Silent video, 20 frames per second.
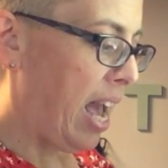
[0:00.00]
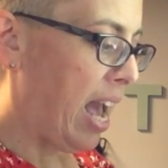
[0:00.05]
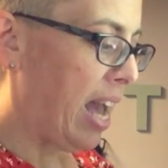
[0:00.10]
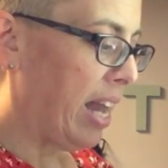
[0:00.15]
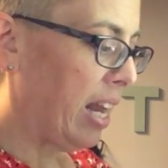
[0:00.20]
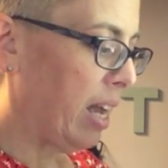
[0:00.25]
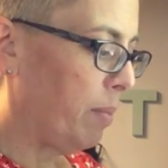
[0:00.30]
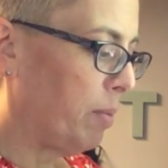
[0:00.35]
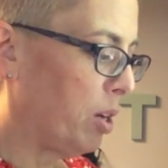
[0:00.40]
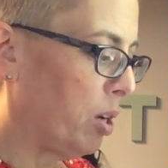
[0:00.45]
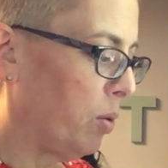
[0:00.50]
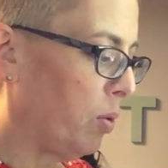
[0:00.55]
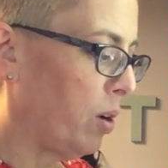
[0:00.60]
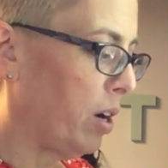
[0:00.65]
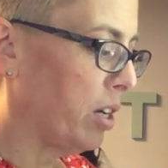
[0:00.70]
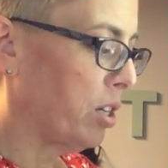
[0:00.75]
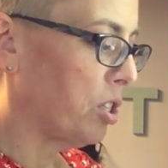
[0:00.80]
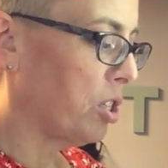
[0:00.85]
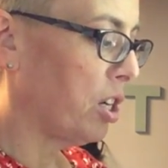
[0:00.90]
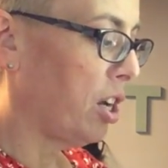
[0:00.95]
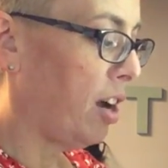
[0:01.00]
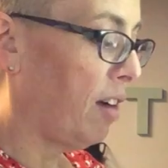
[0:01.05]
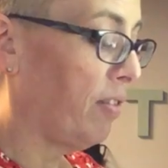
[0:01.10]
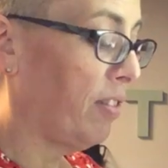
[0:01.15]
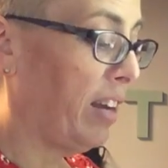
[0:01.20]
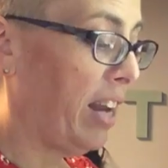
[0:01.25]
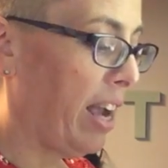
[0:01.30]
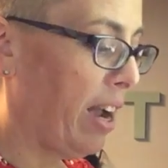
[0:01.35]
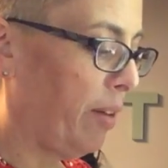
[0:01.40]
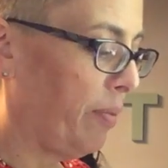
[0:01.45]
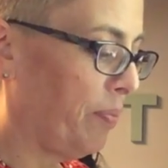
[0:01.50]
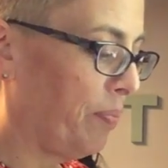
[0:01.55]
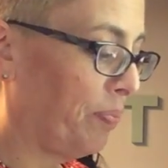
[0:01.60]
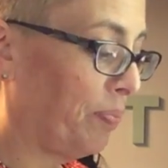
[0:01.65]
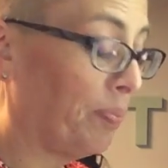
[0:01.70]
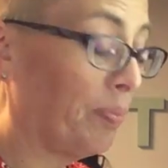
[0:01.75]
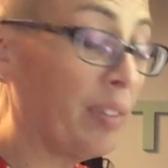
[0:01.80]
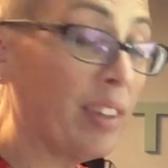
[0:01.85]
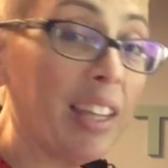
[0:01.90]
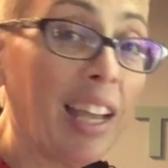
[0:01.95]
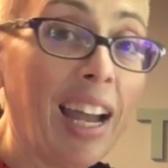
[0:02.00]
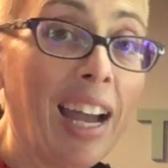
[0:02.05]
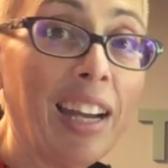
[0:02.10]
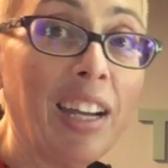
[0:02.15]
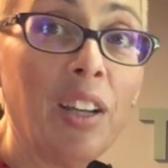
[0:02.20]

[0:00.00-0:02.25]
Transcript: and I'm going to wash it off. Now, I